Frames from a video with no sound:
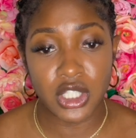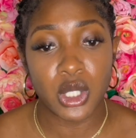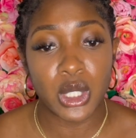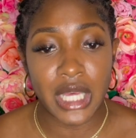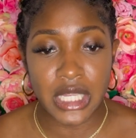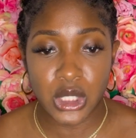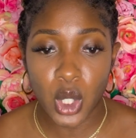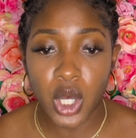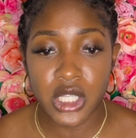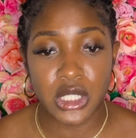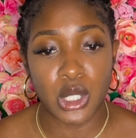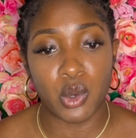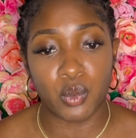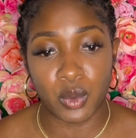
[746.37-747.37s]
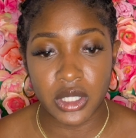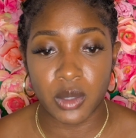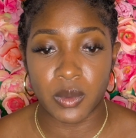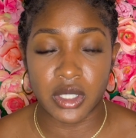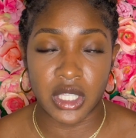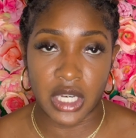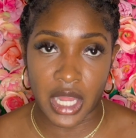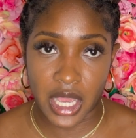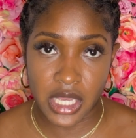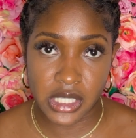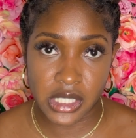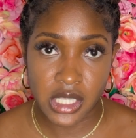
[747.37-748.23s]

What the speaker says: So that's also really, really nice.